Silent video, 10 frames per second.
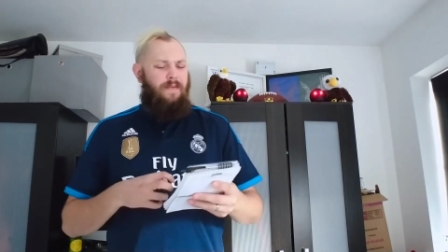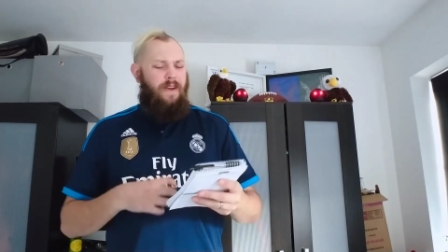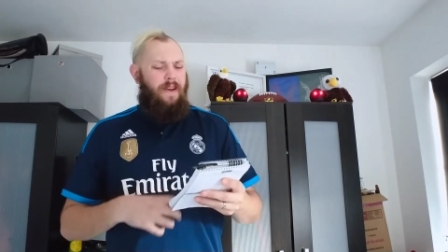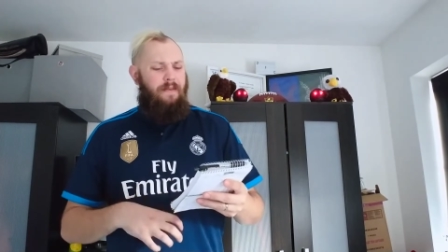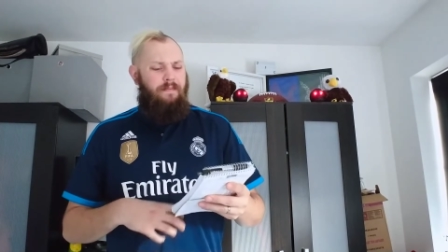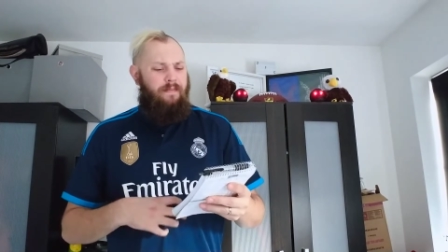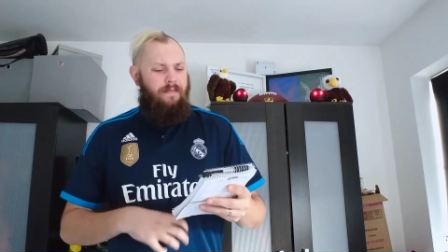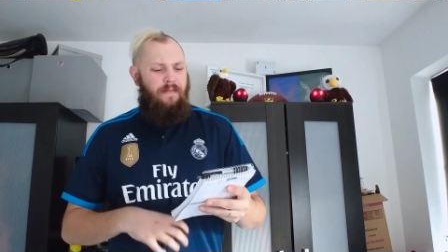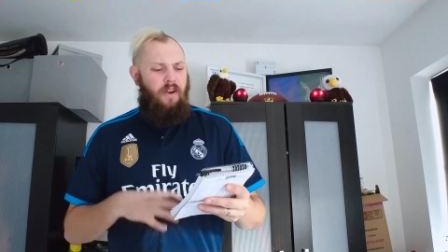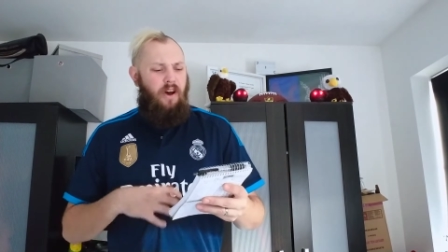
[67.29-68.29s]
Um,
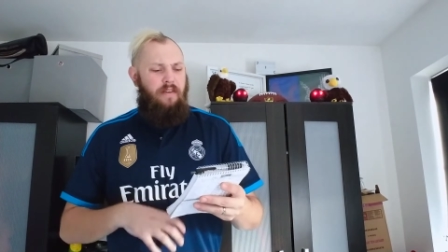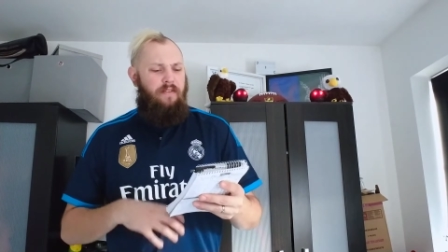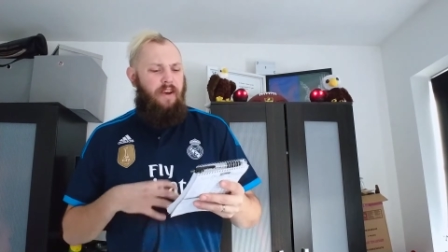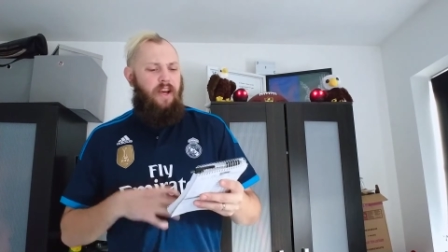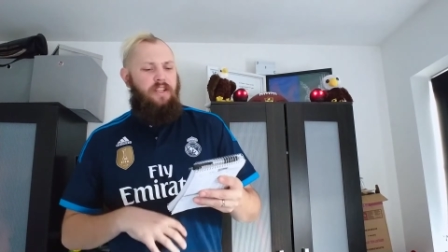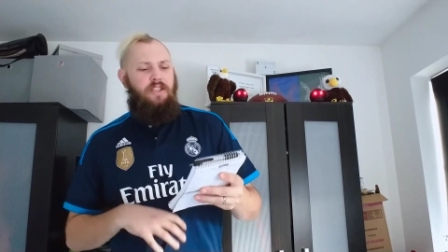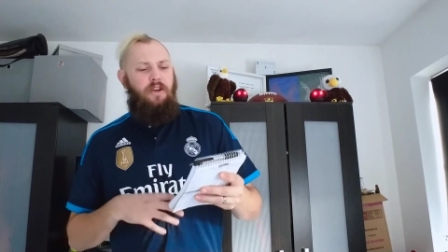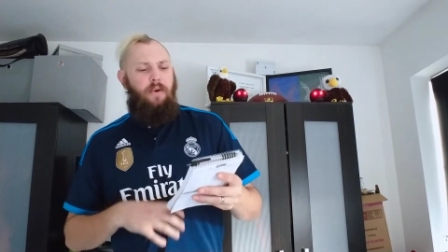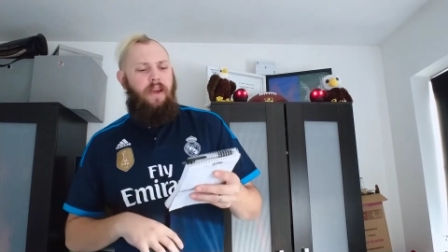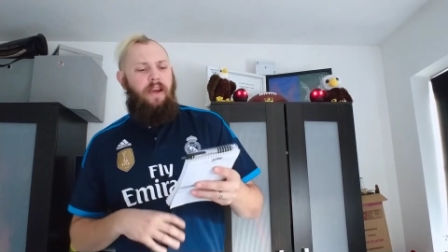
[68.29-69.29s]
neither are
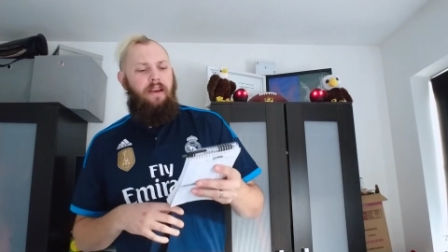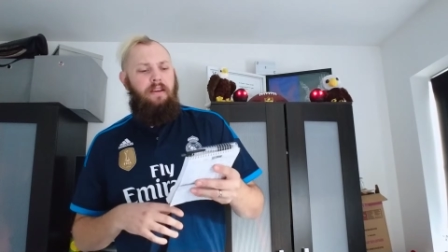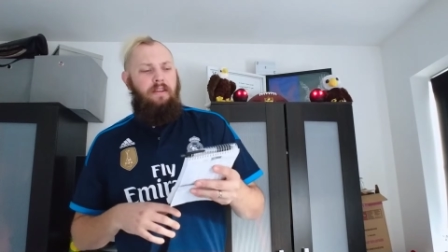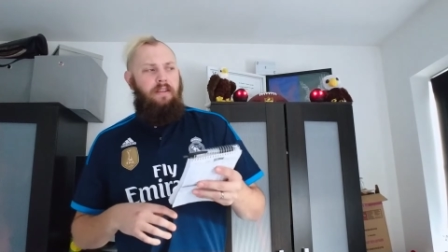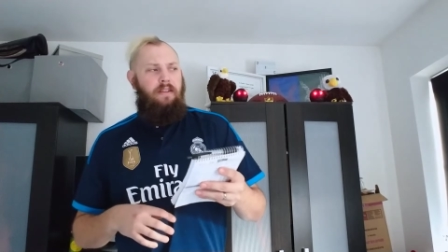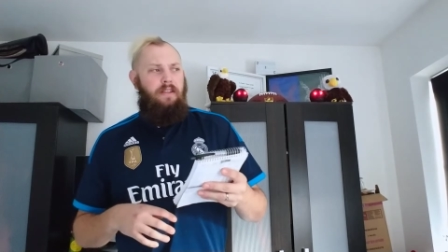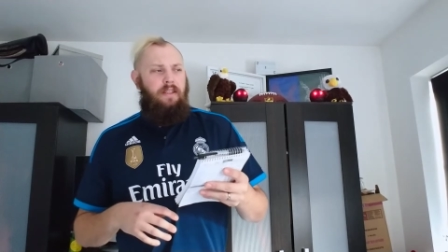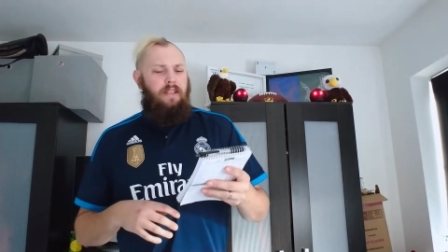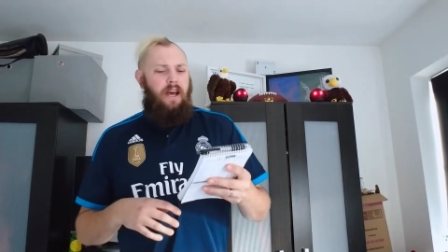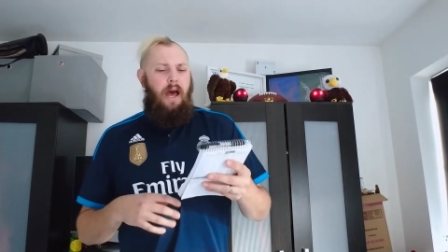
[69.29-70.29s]
doing
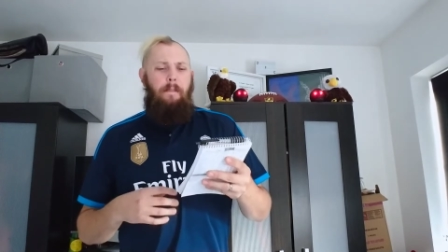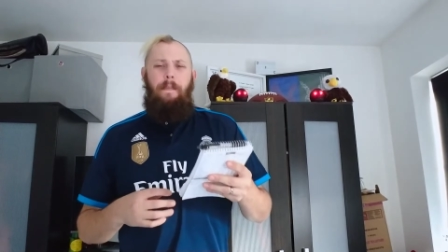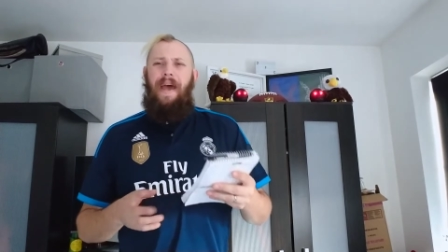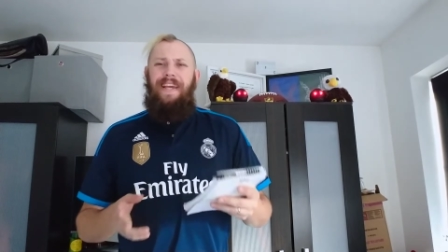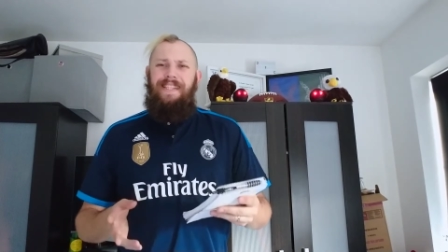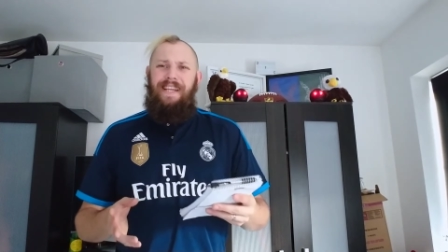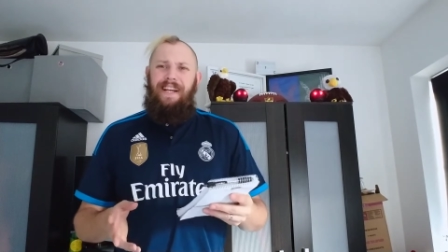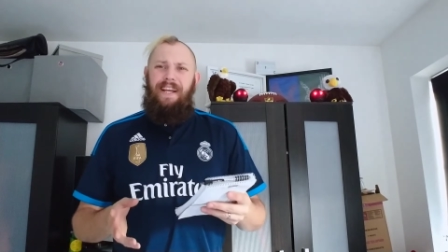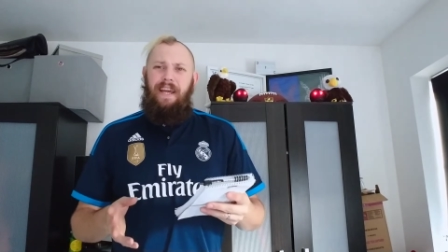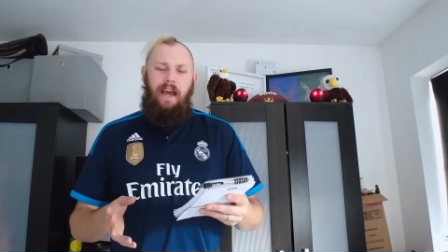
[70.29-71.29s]

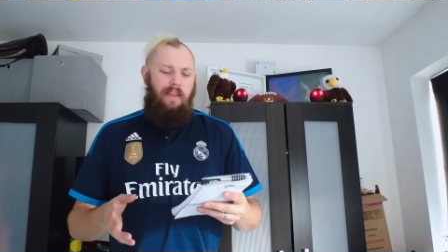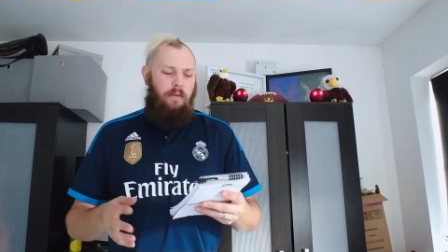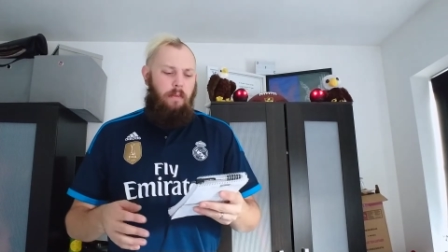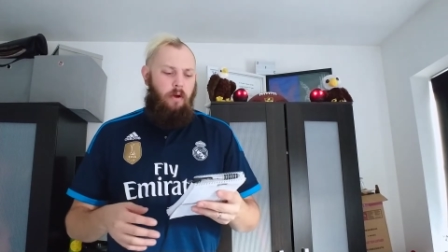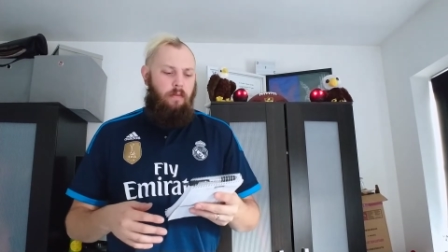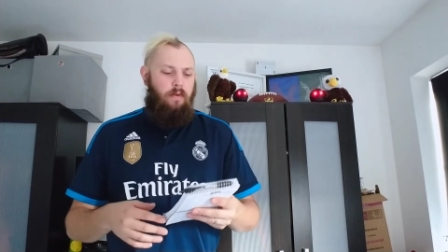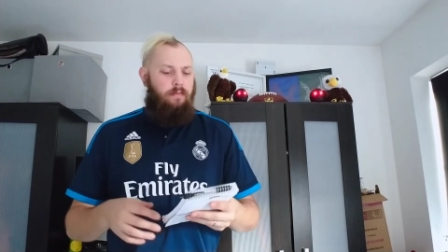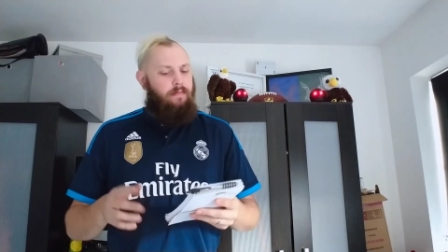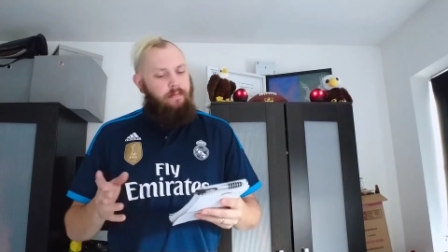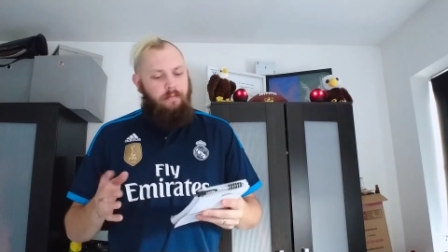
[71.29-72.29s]
amazingly at the moment,
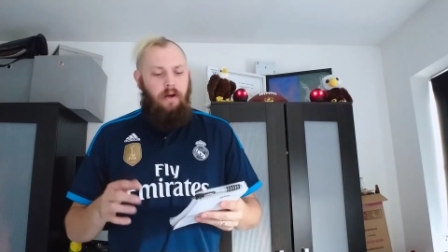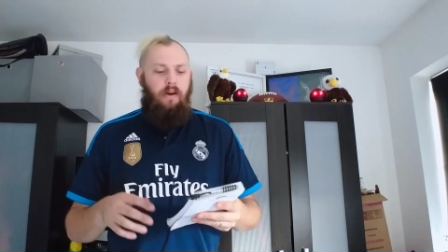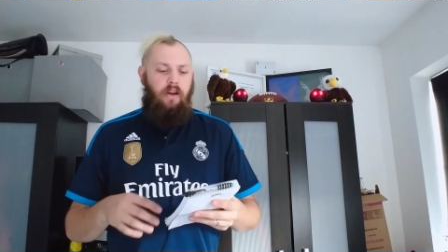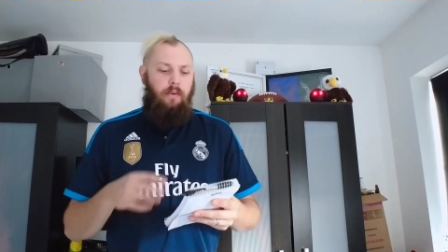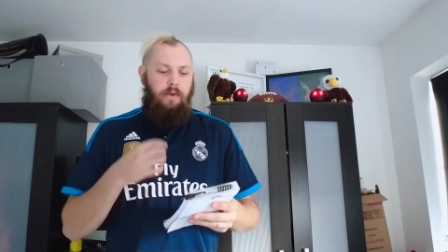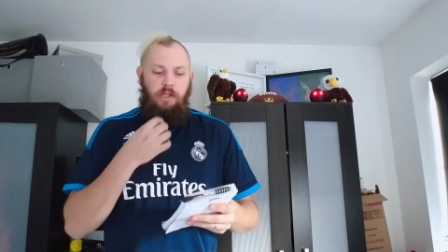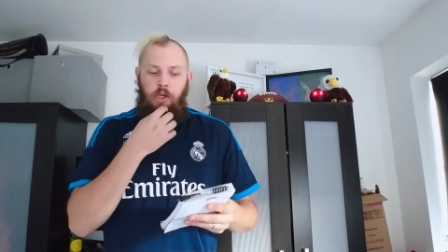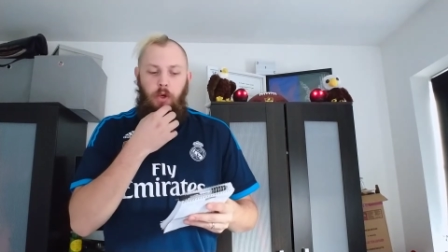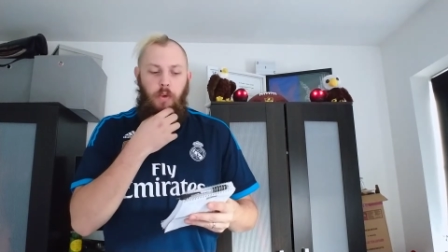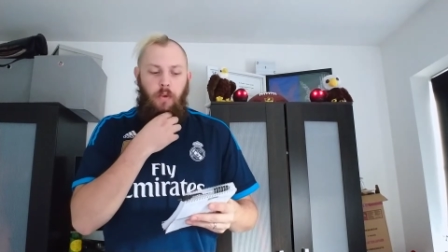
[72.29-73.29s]
but I'll go with
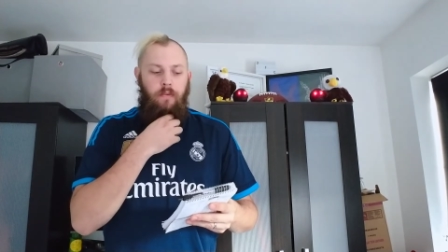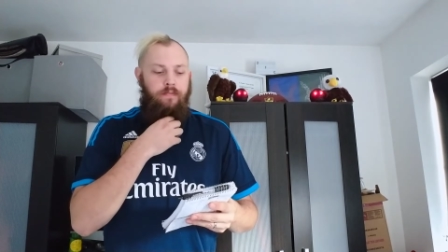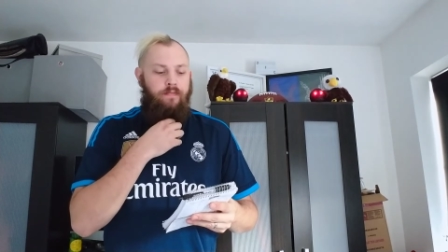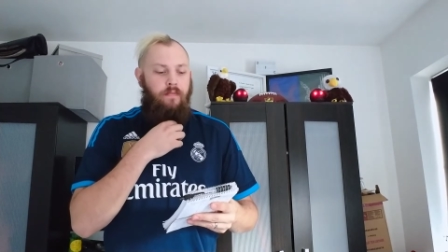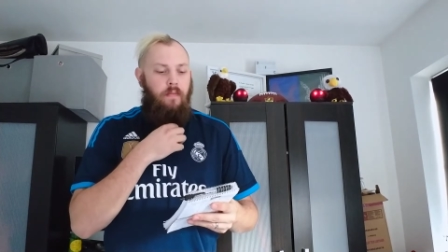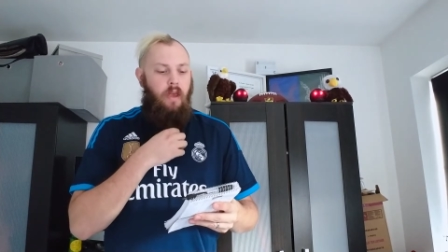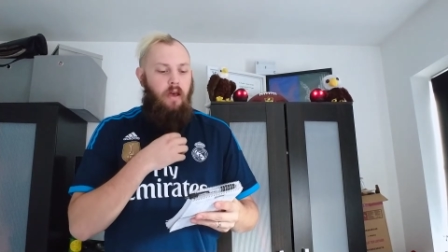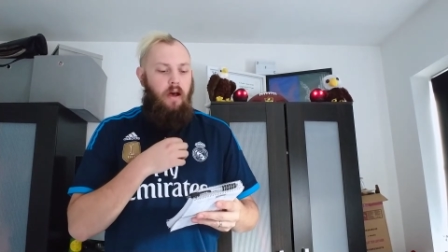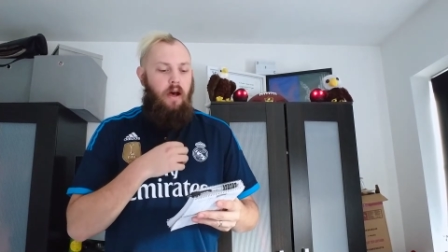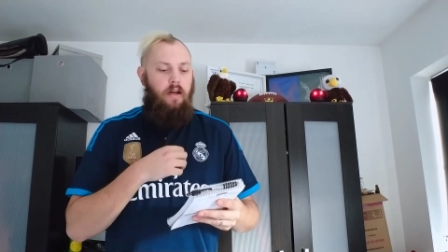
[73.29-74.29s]
two all.
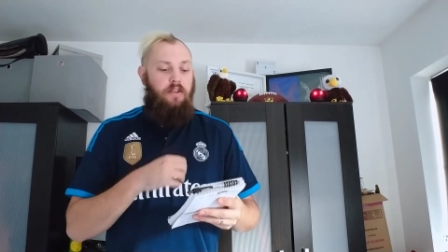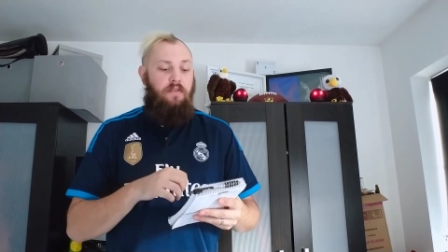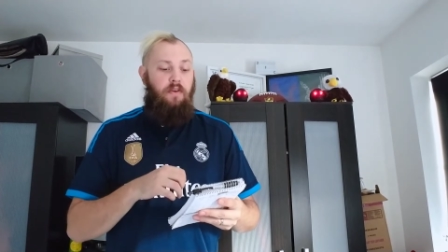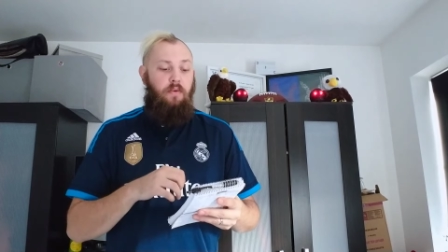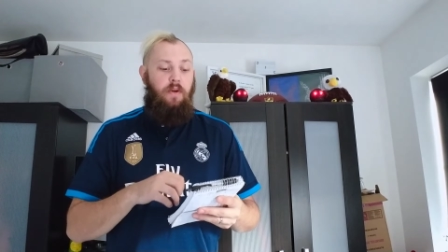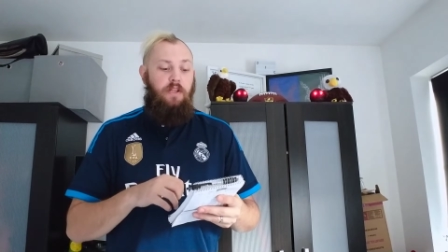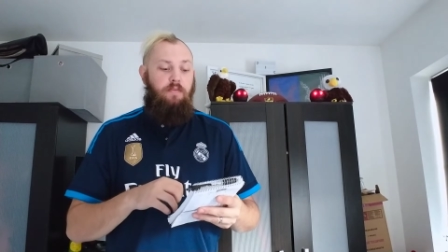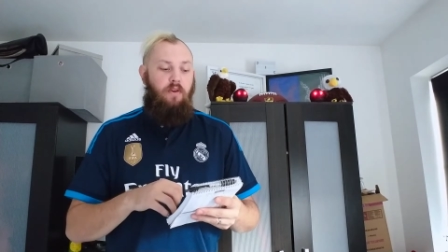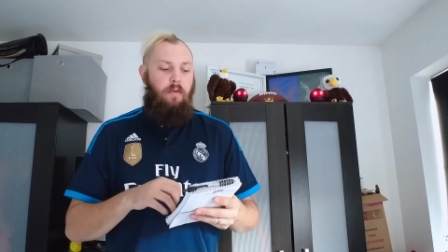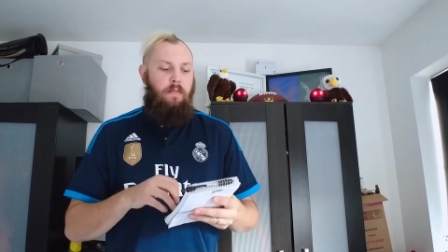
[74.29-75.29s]
Huddersfield
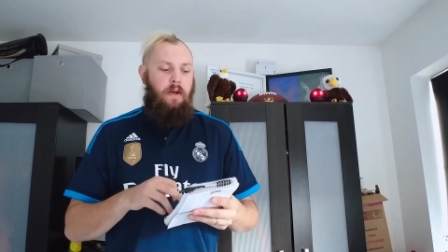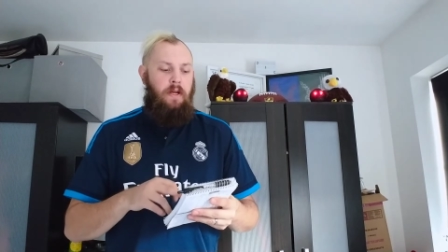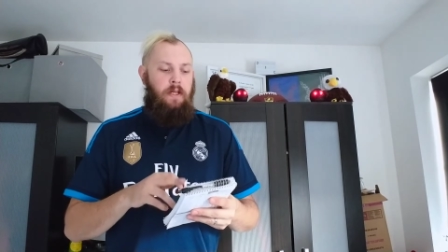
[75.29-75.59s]
West Brom.